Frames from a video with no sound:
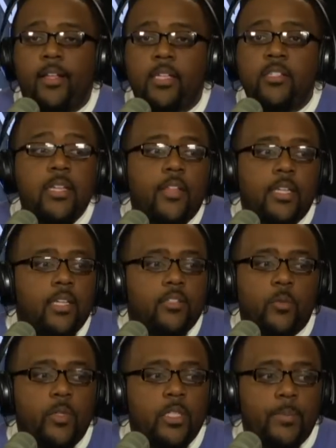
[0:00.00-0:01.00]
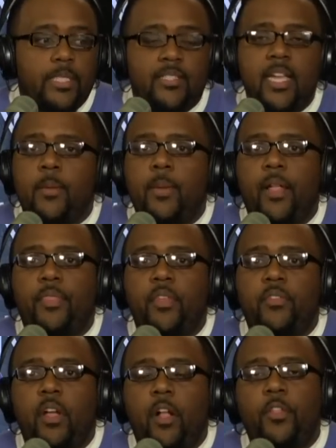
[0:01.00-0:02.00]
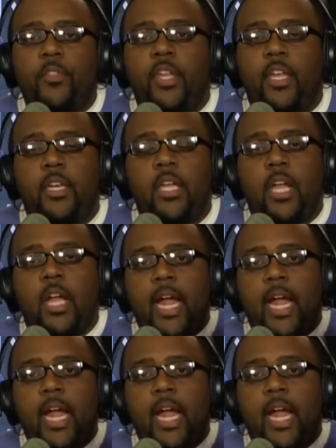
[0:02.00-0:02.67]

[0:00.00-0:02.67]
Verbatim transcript: There's nothing else to really be said about this other than